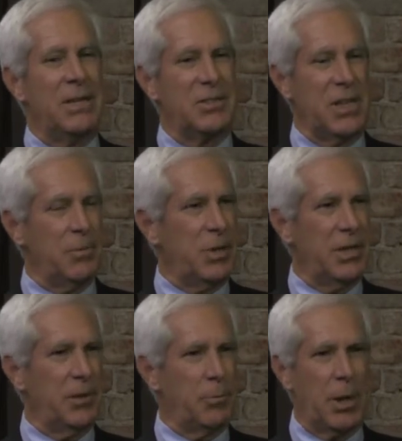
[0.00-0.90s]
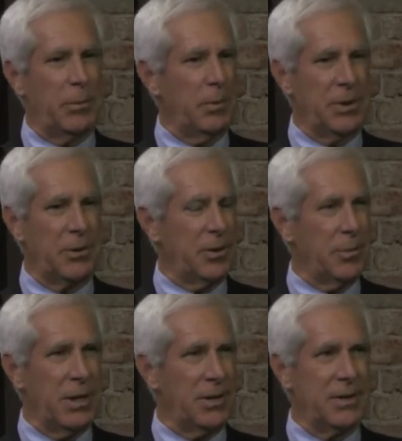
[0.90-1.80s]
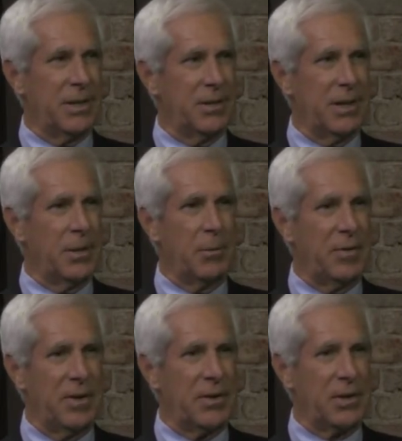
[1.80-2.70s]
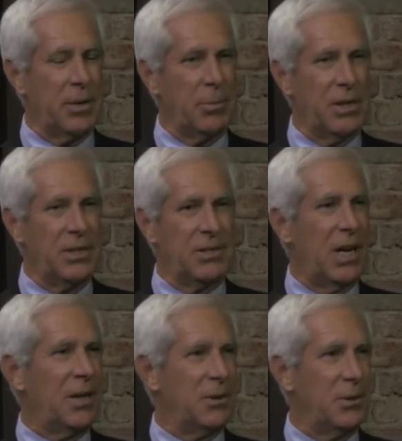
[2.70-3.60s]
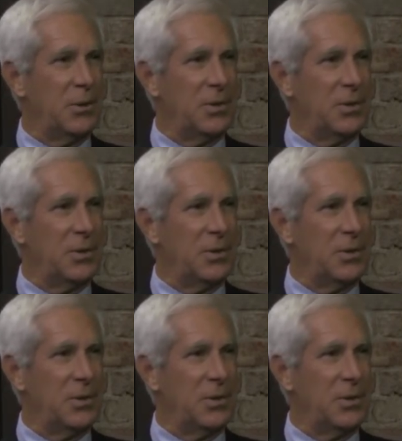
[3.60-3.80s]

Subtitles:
Same thing you've probably heard about a number of other companies, Yahoo